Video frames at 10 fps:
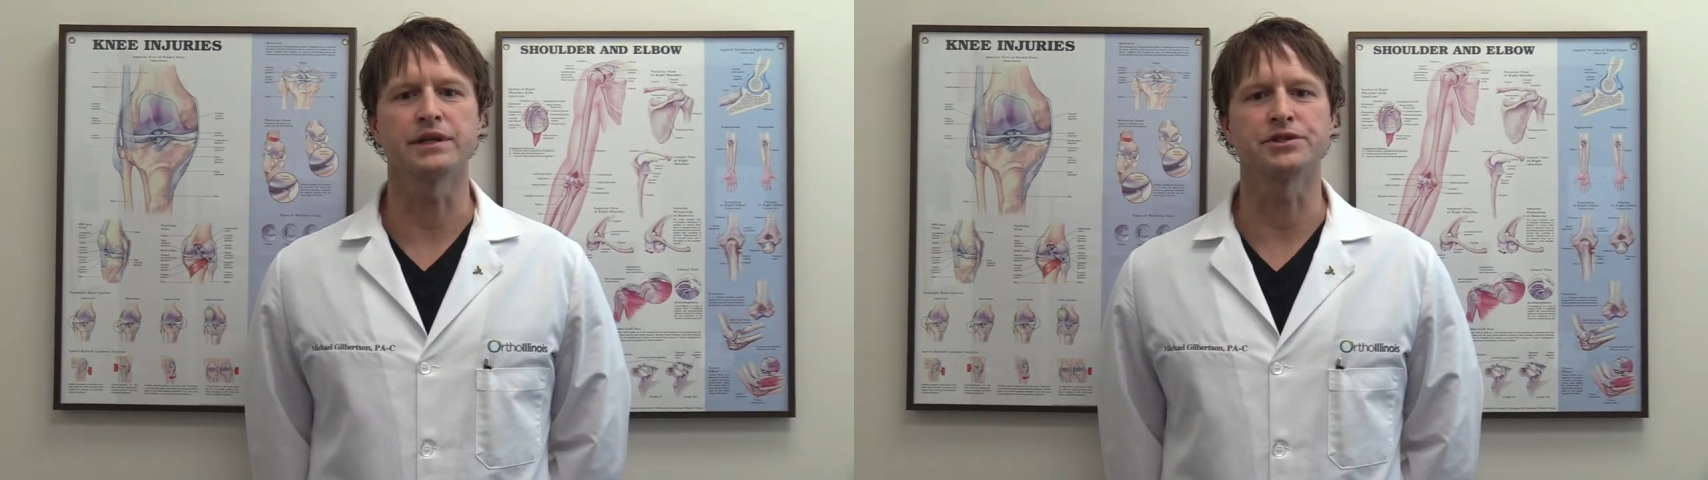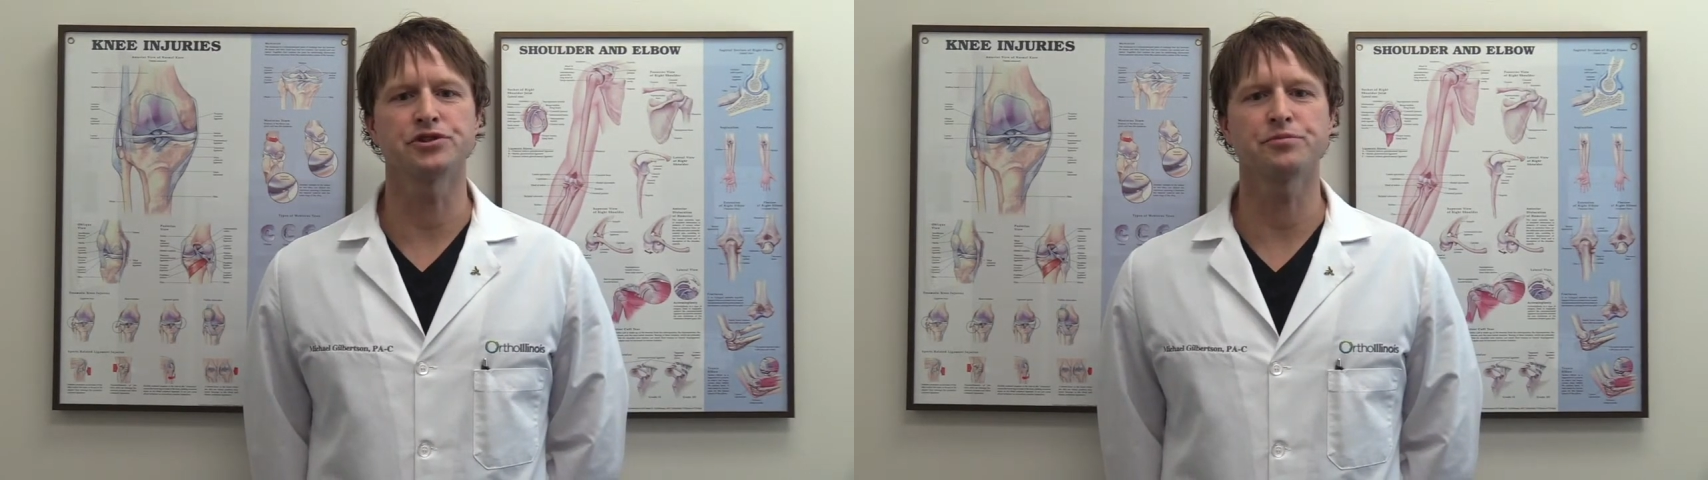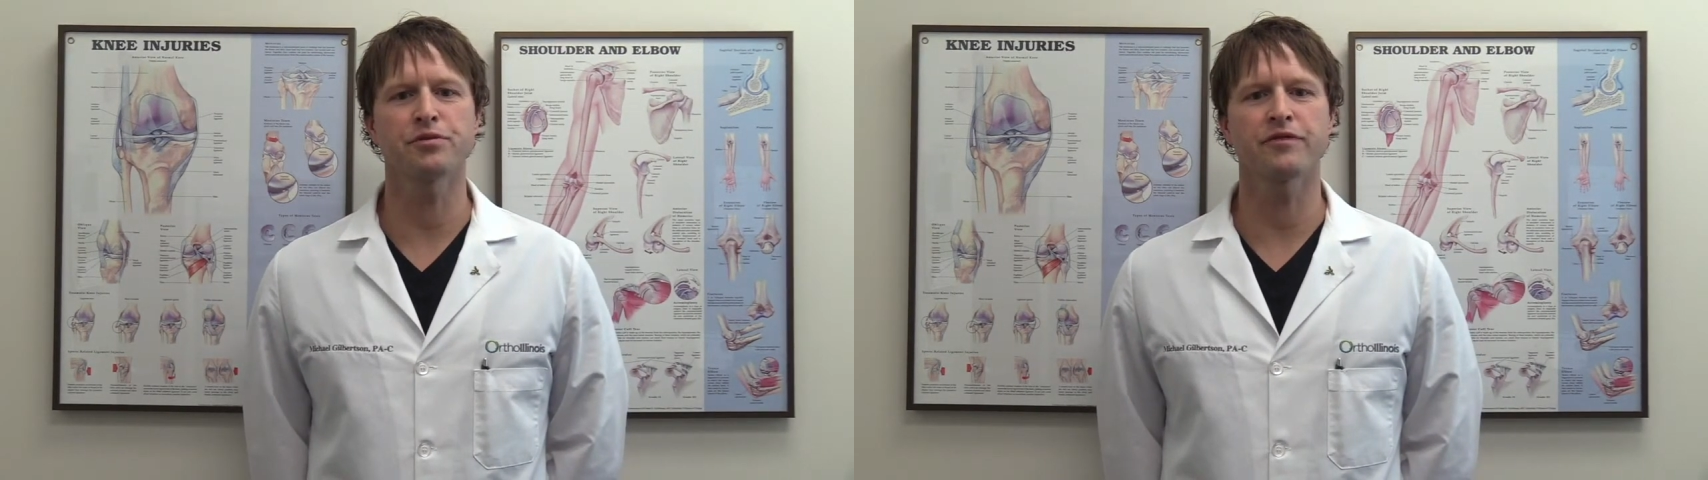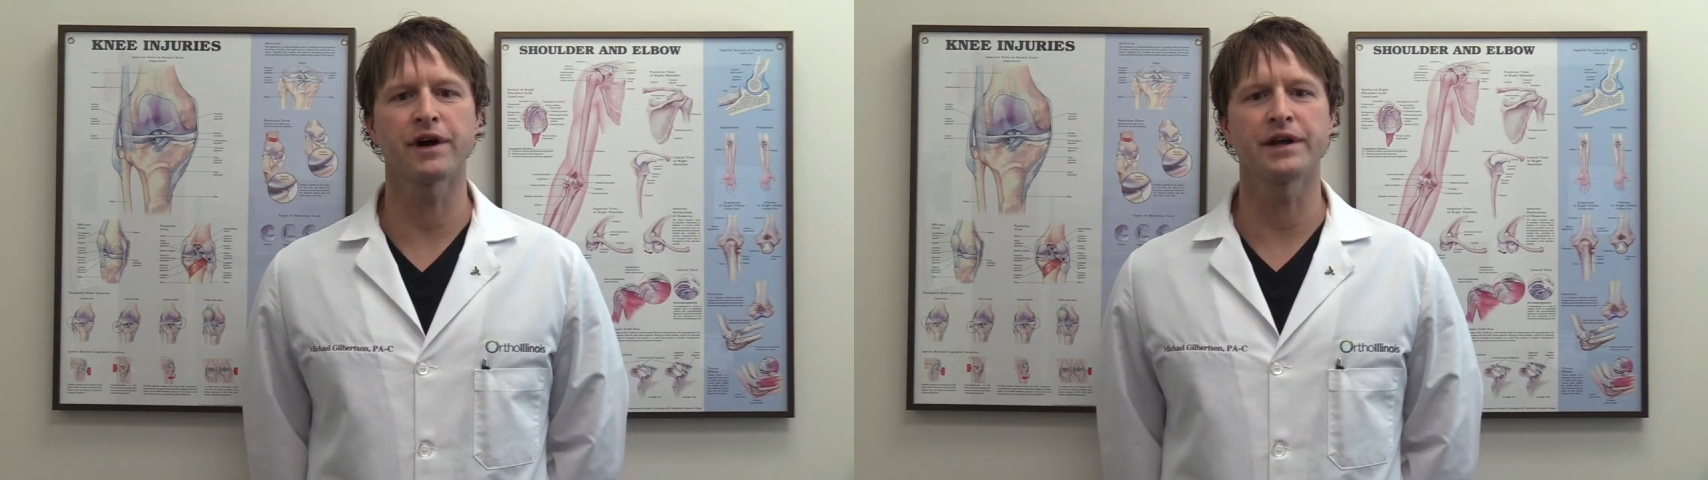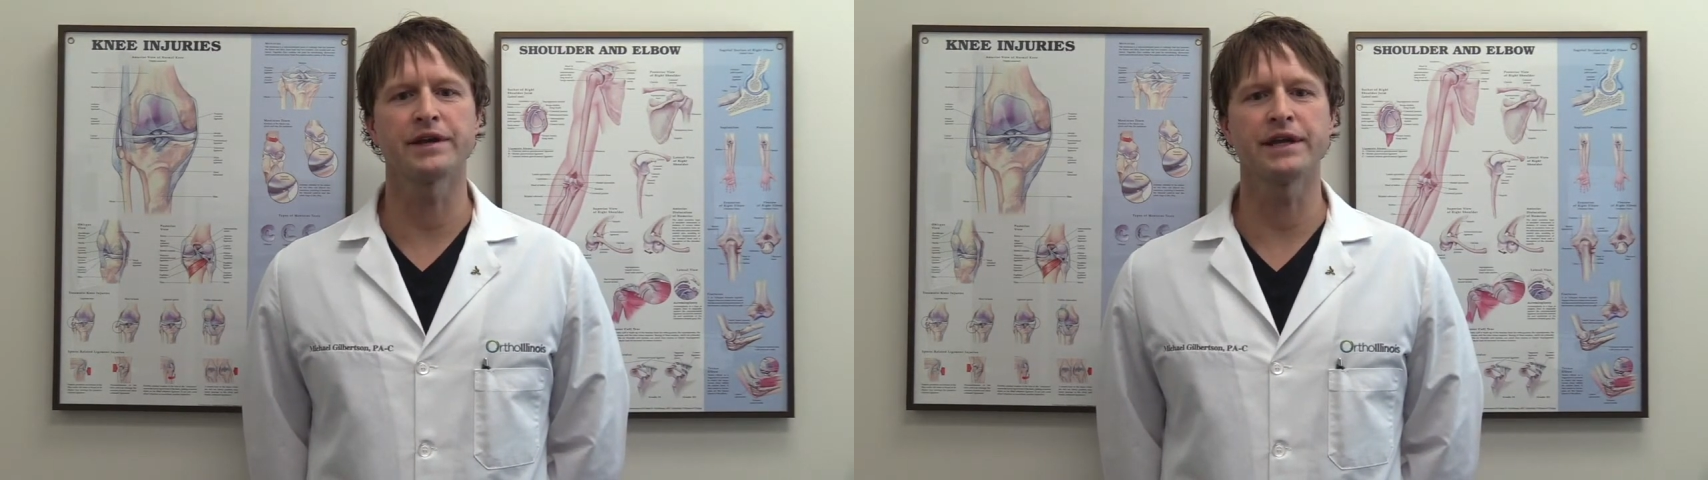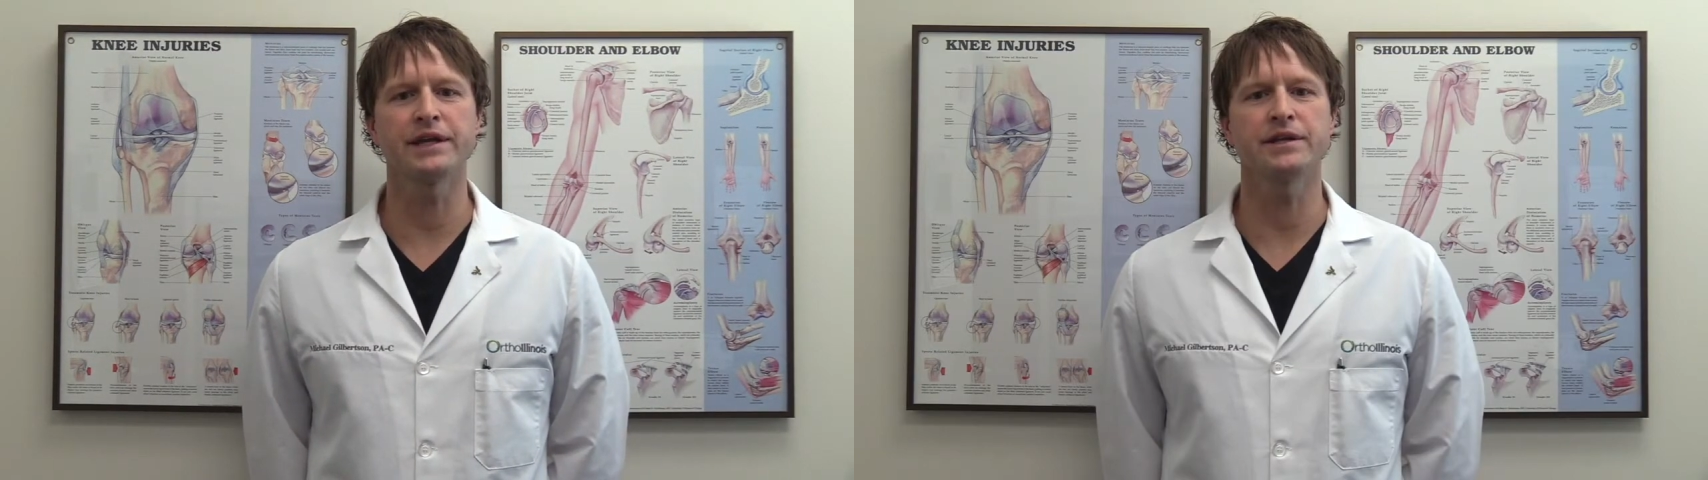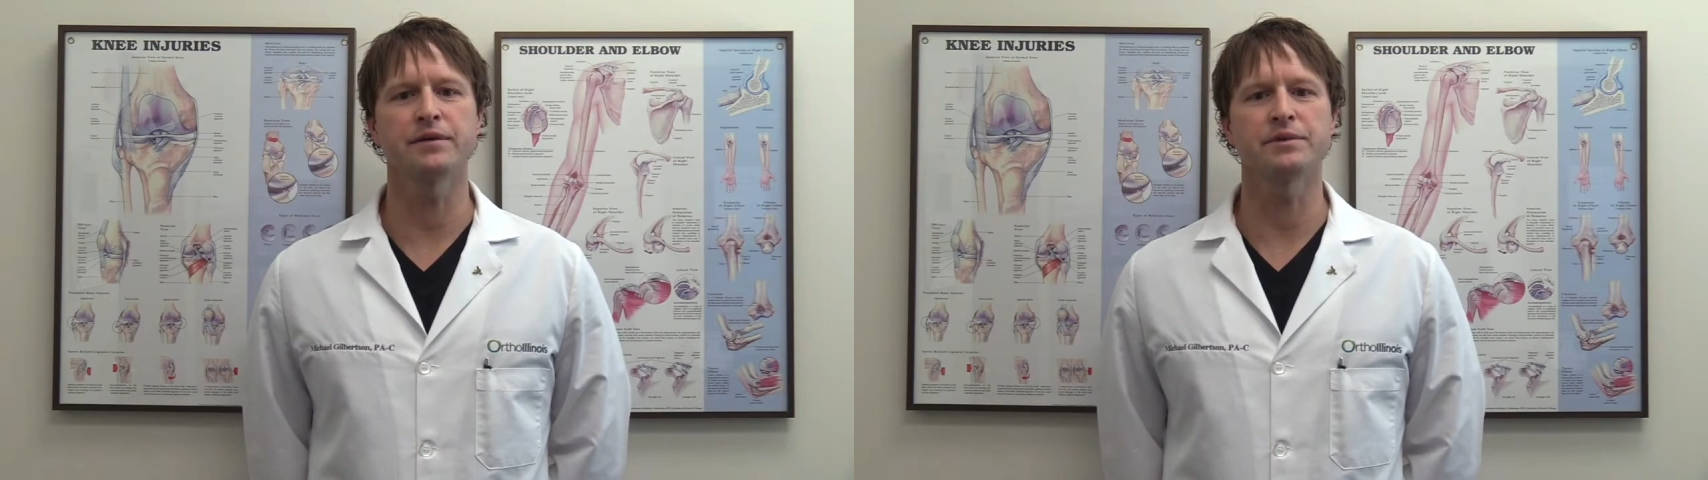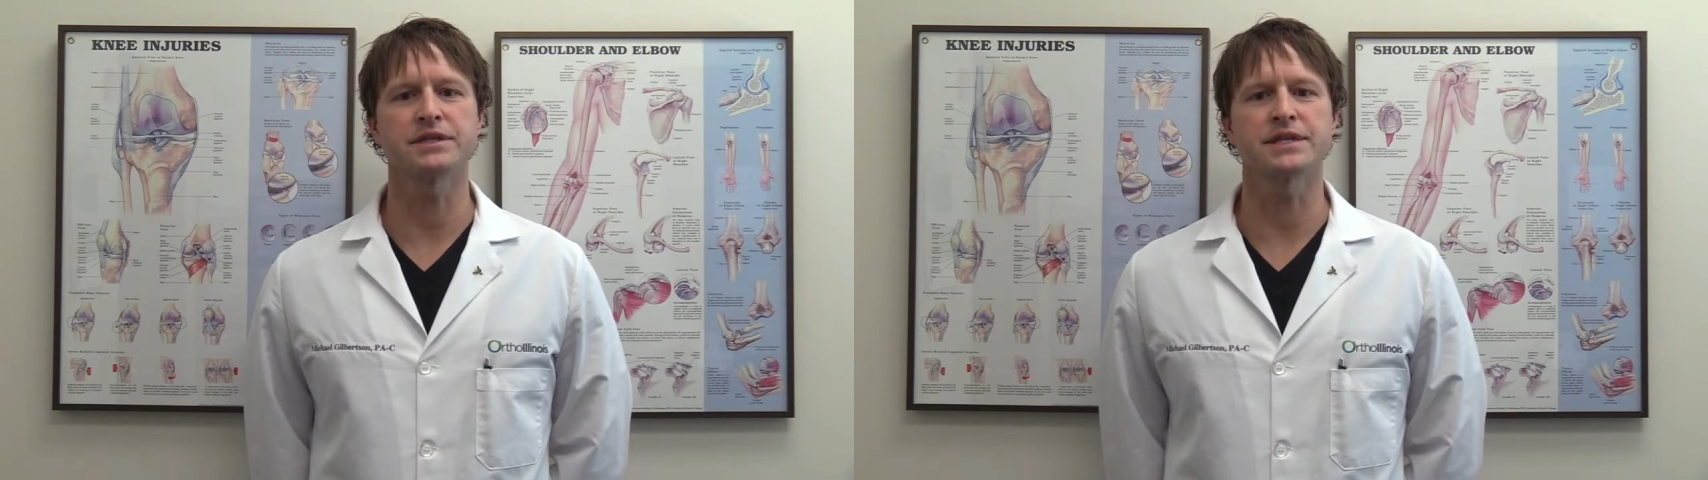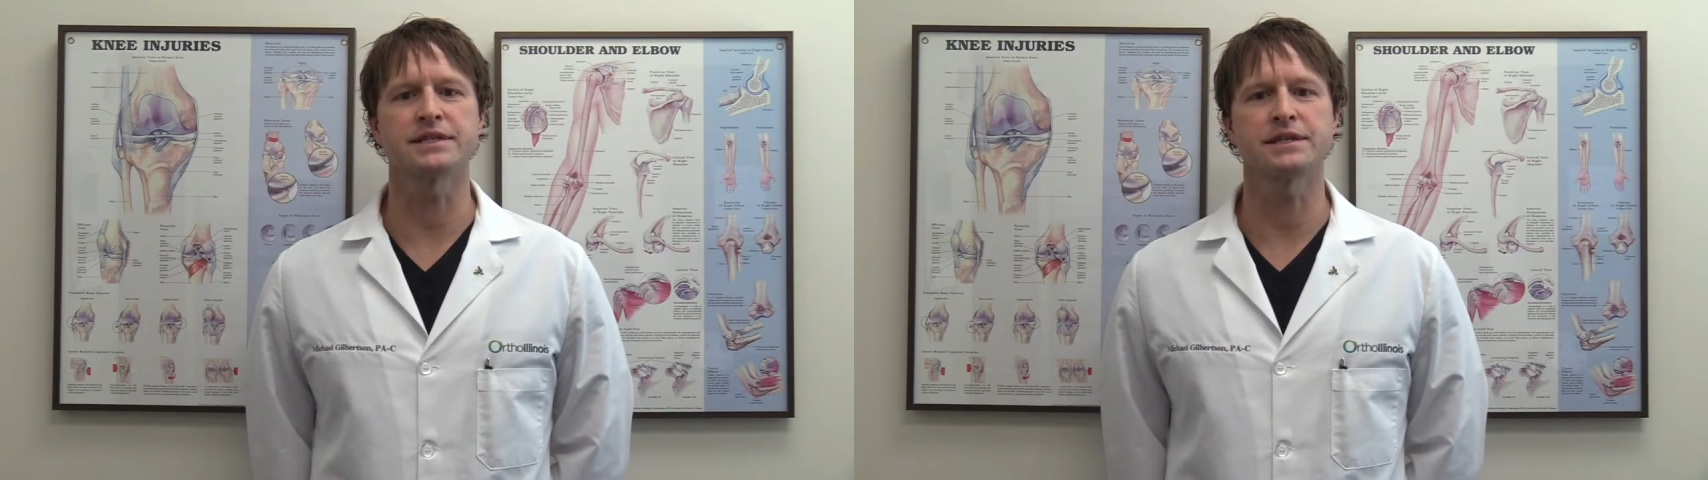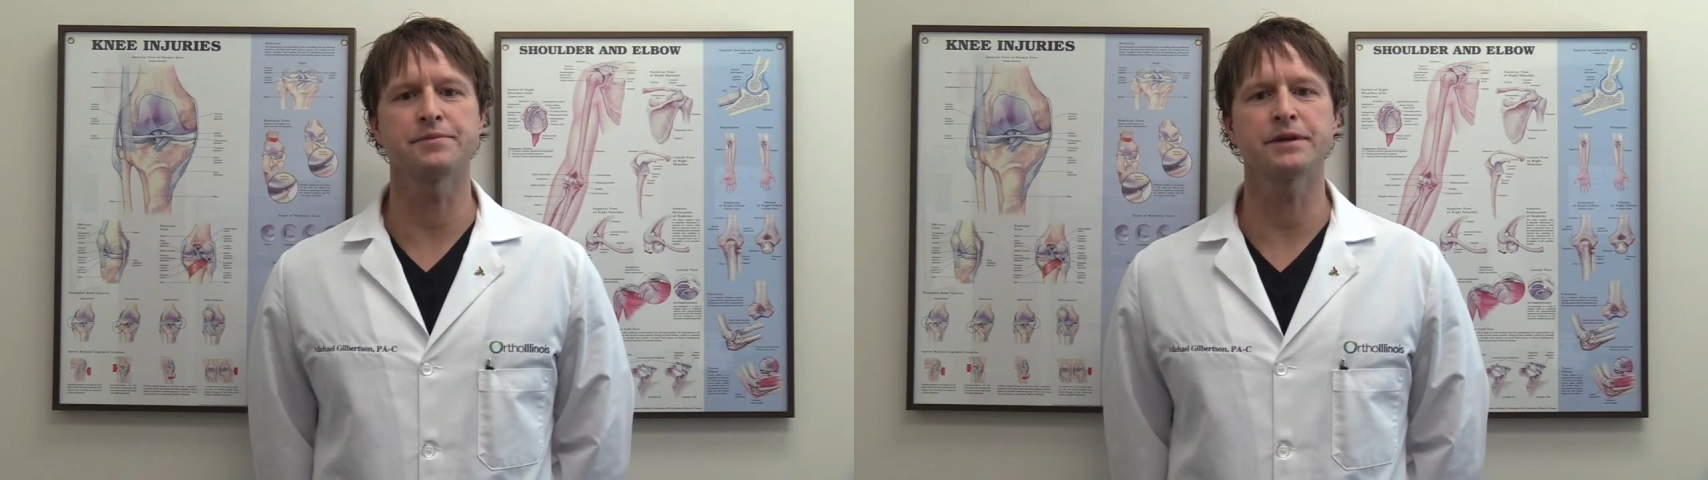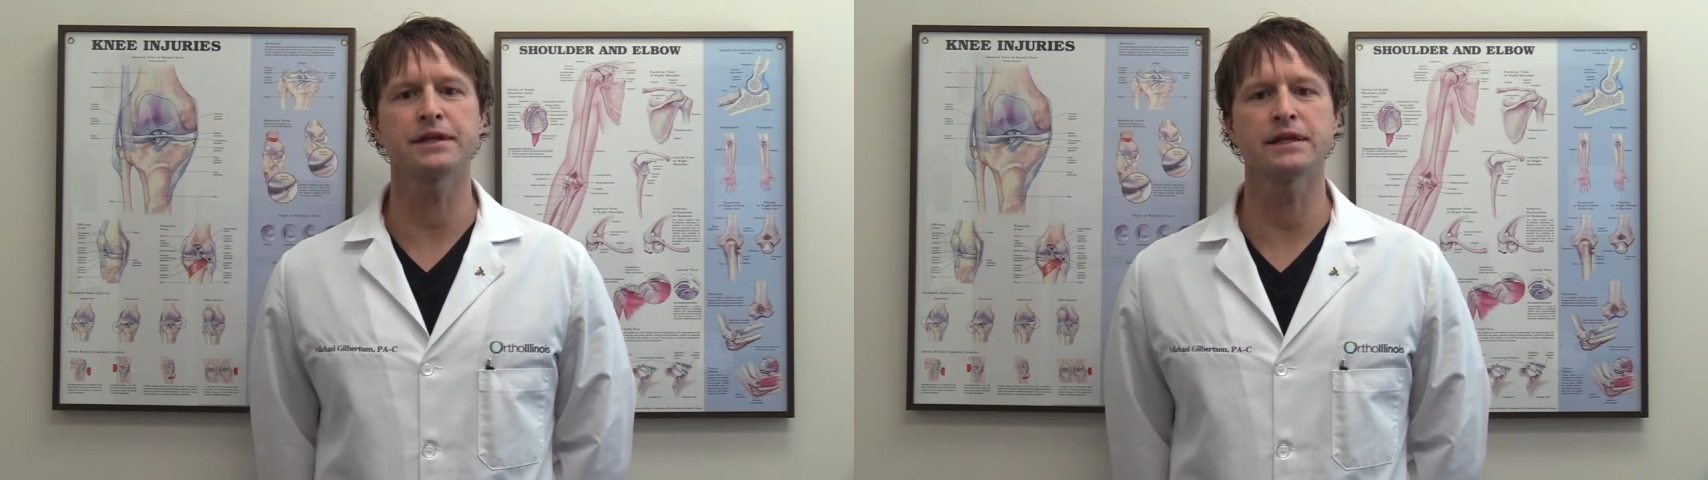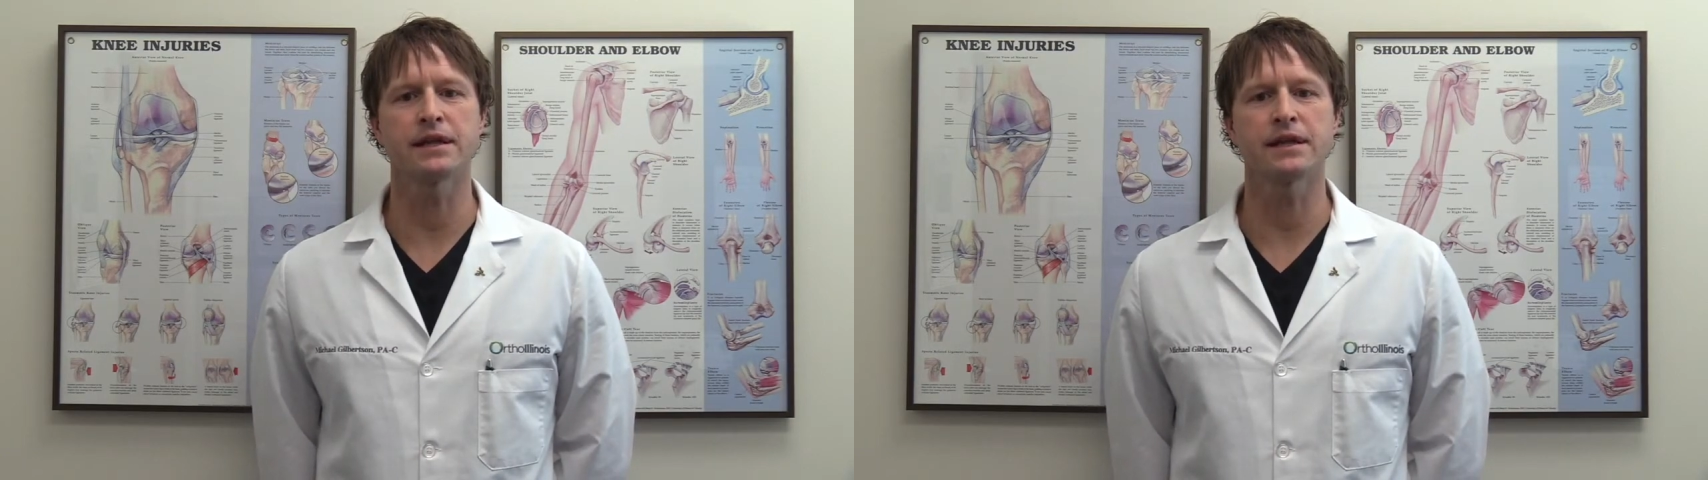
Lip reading: it should provide knee numbness that typically